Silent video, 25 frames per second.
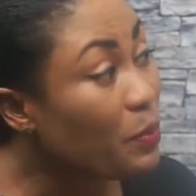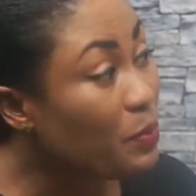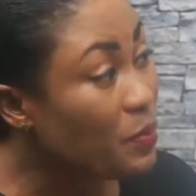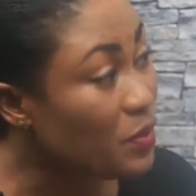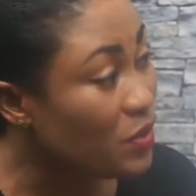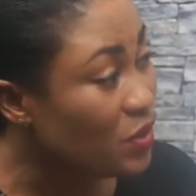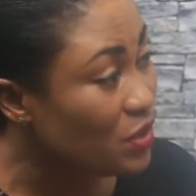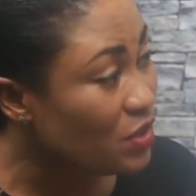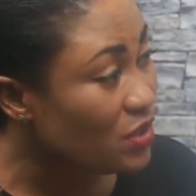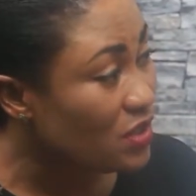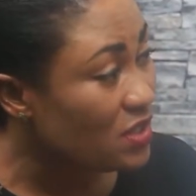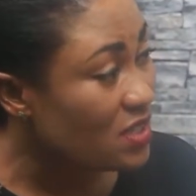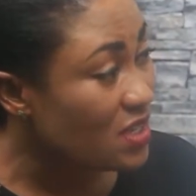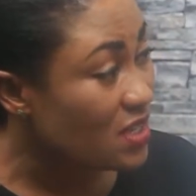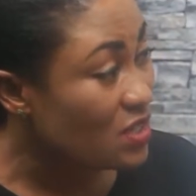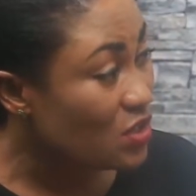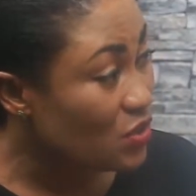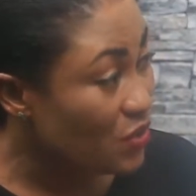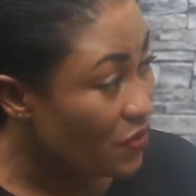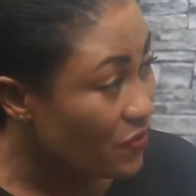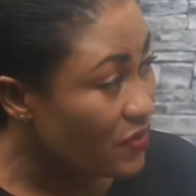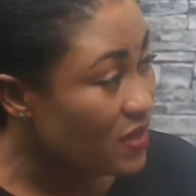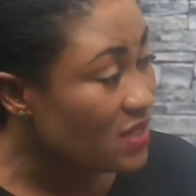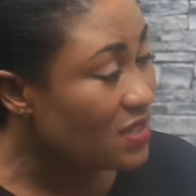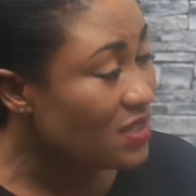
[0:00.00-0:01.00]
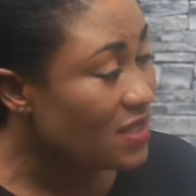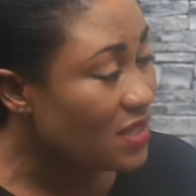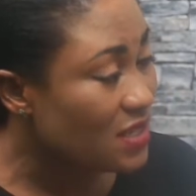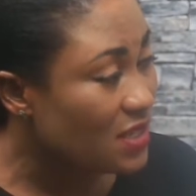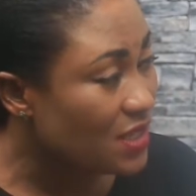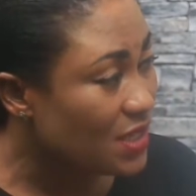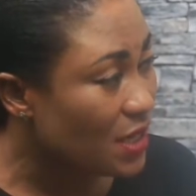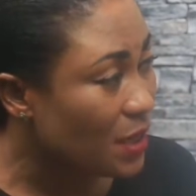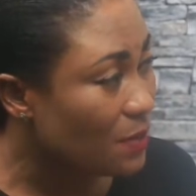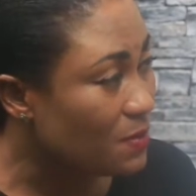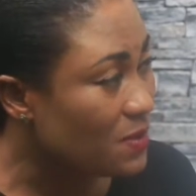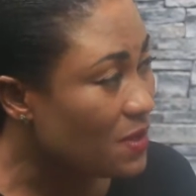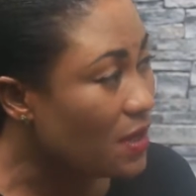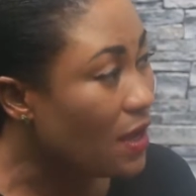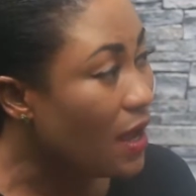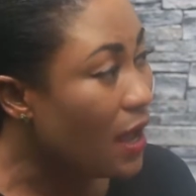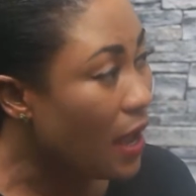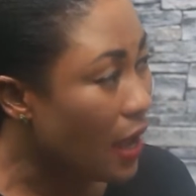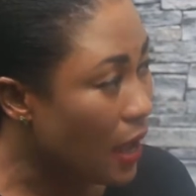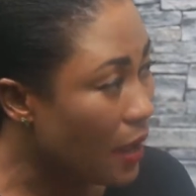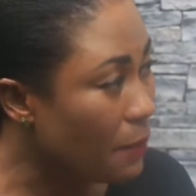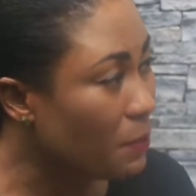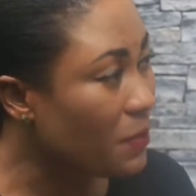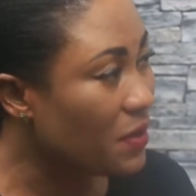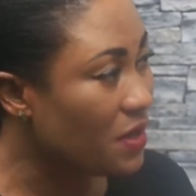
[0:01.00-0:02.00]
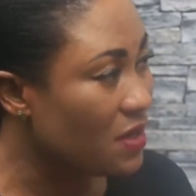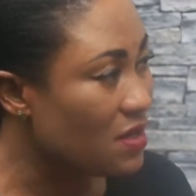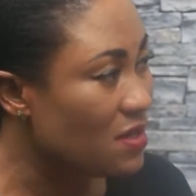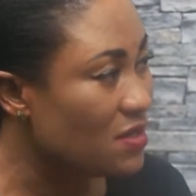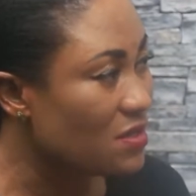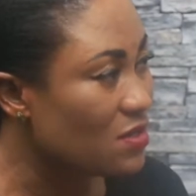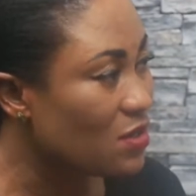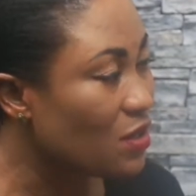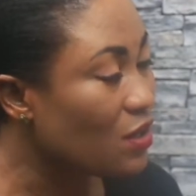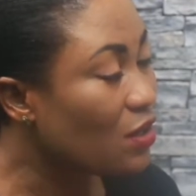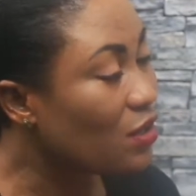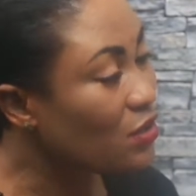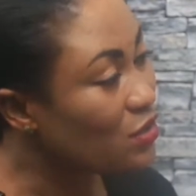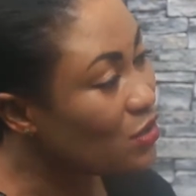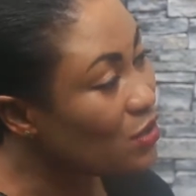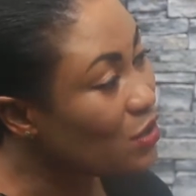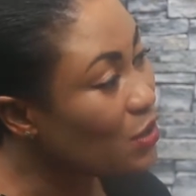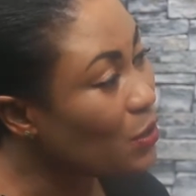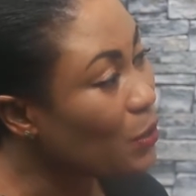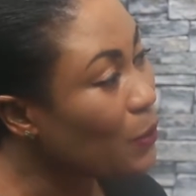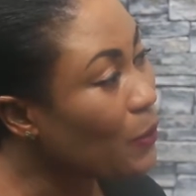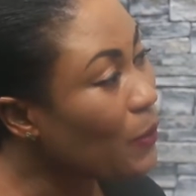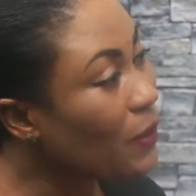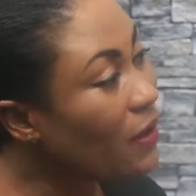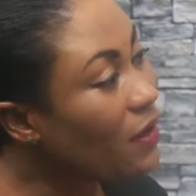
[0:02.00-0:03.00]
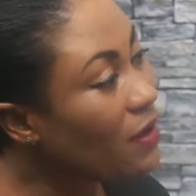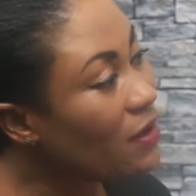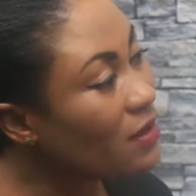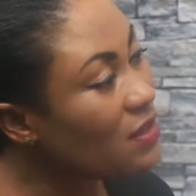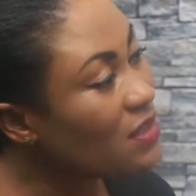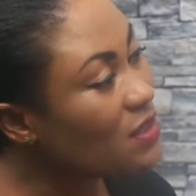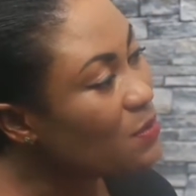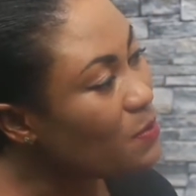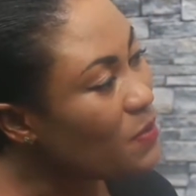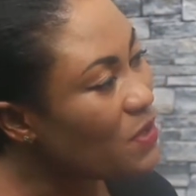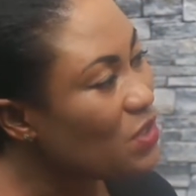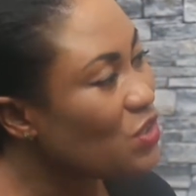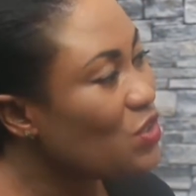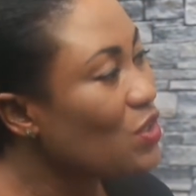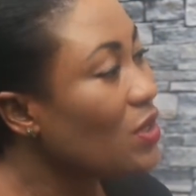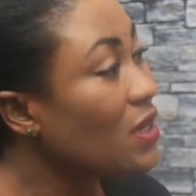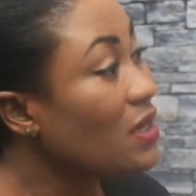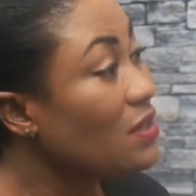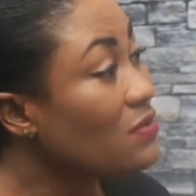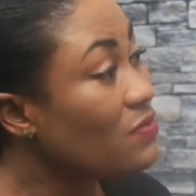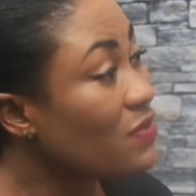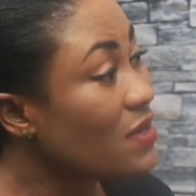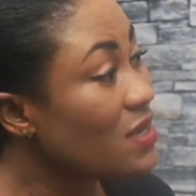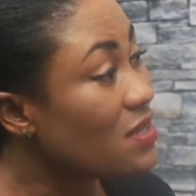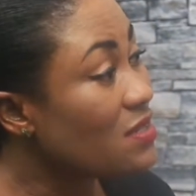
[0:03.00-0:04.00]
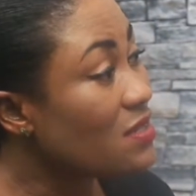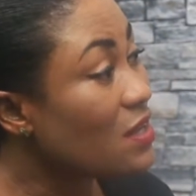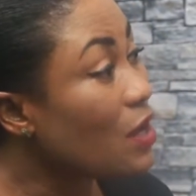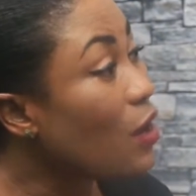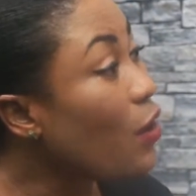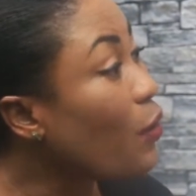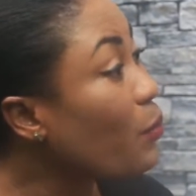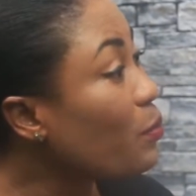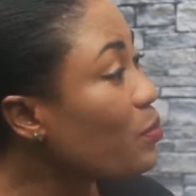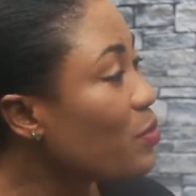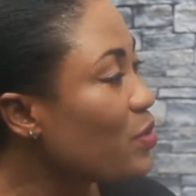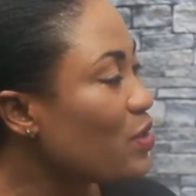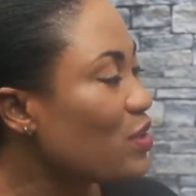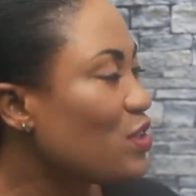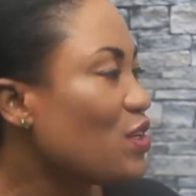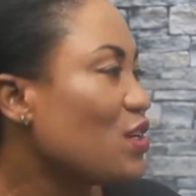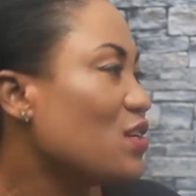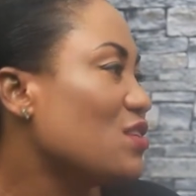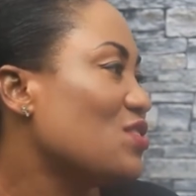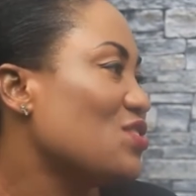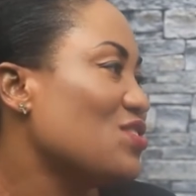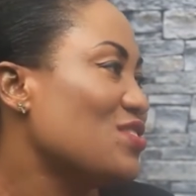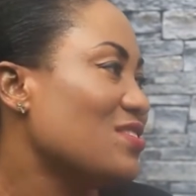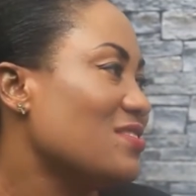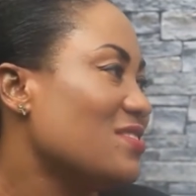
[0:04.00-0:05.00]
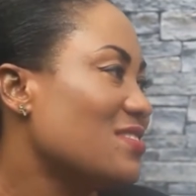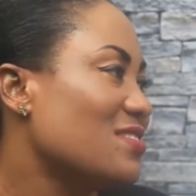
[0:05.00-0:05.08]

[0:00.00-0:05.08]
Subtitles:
Producers, River State Chapter, I'm his also special advisor on production.